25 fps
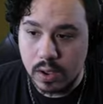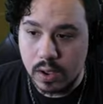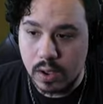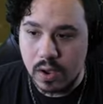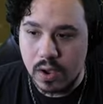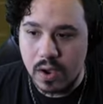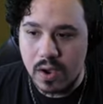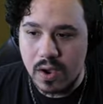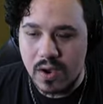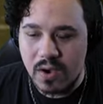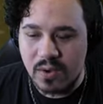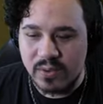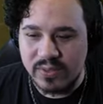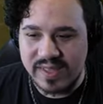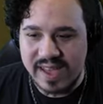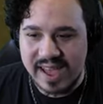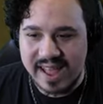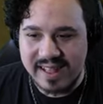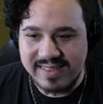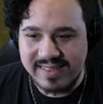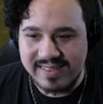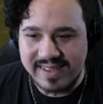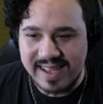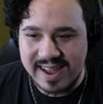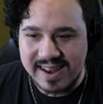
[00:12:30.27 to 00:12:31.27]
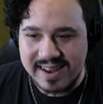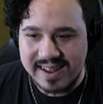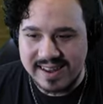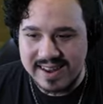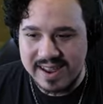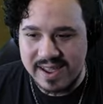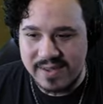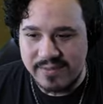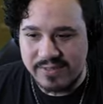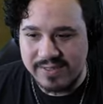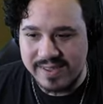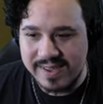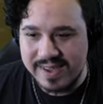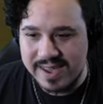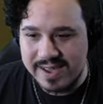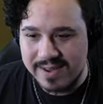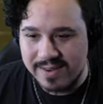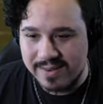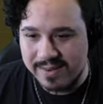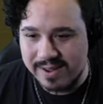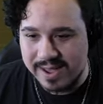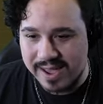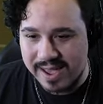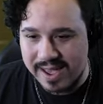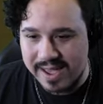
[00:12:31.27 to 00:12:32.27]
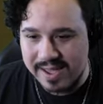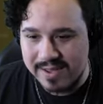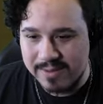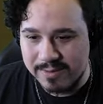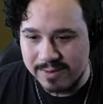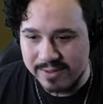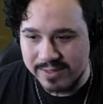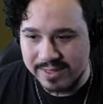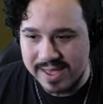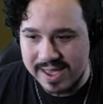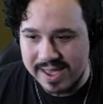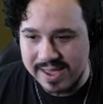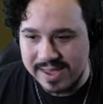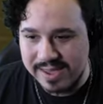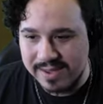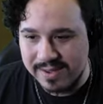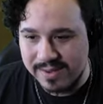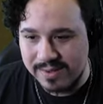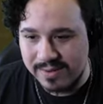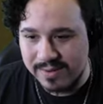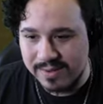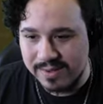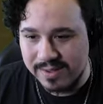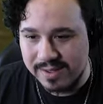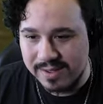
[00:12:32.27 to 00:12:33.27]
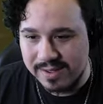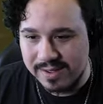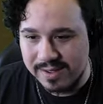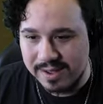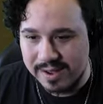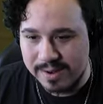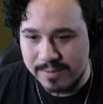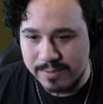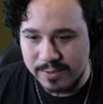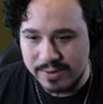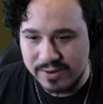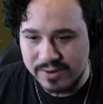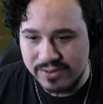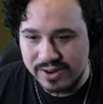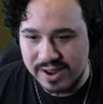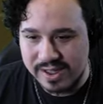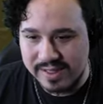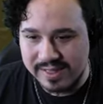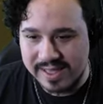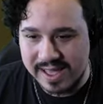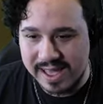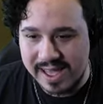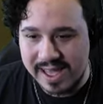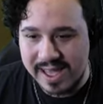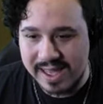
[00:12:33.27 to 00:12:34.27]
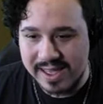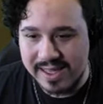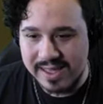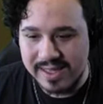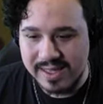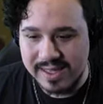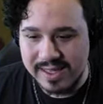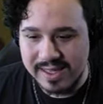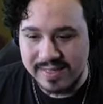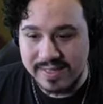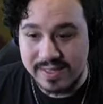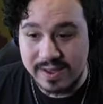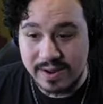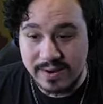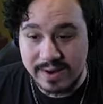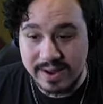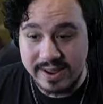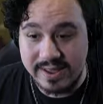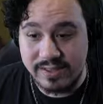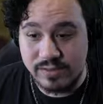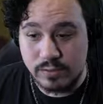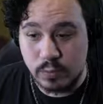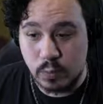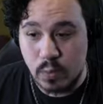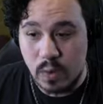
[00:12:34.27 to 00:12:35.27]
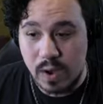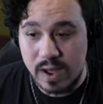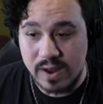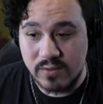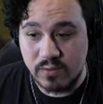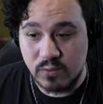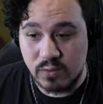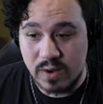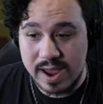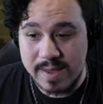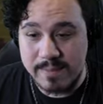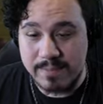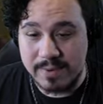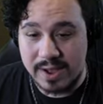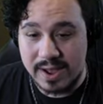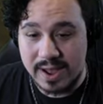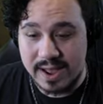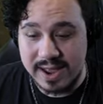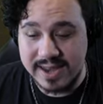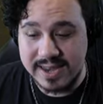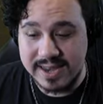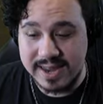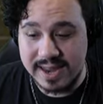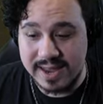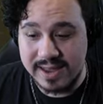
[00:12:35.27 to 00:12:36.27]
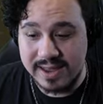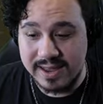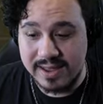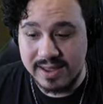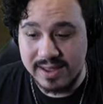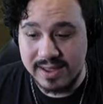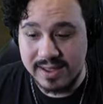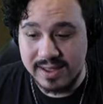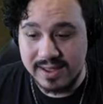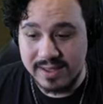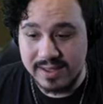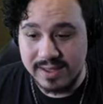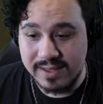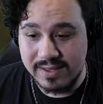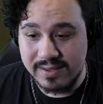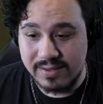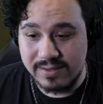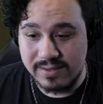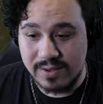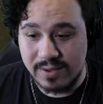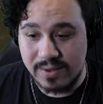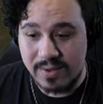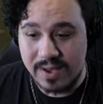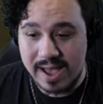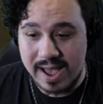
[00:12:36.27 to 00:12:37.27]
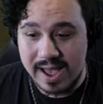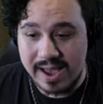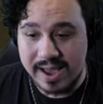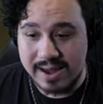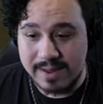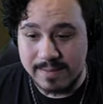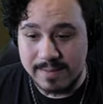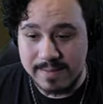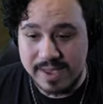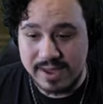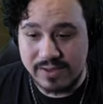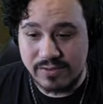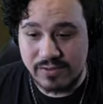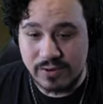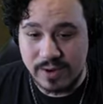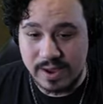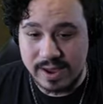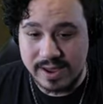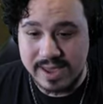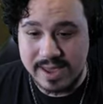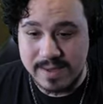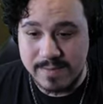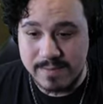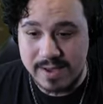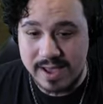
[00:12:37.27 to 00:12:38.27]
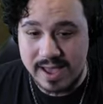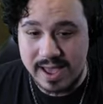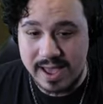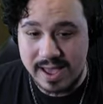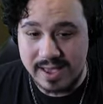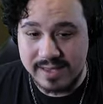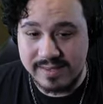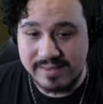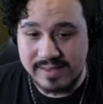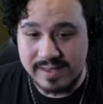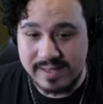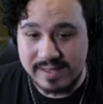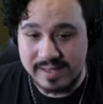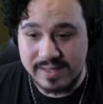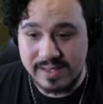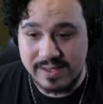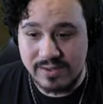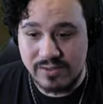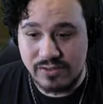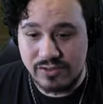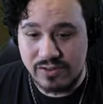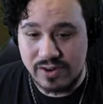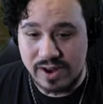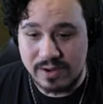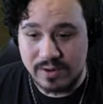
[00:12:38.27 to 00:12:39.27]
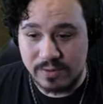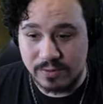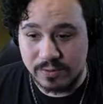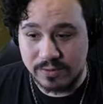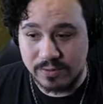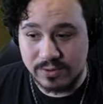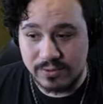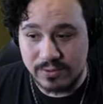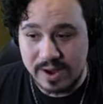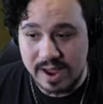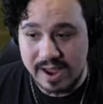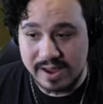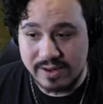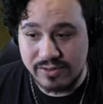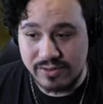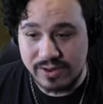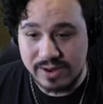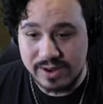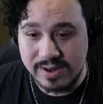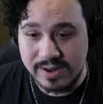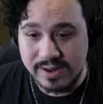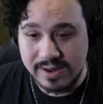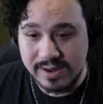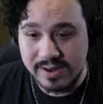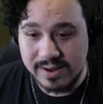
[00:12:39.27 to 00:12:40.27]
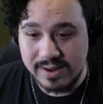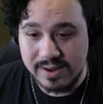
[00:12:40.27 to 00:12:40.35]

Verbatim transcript: Oh, that's kind of nifty. Okay, well, thank you. I appreciate that. There is one right behind it. So I gotta make sure I keep my eyes in this general direction.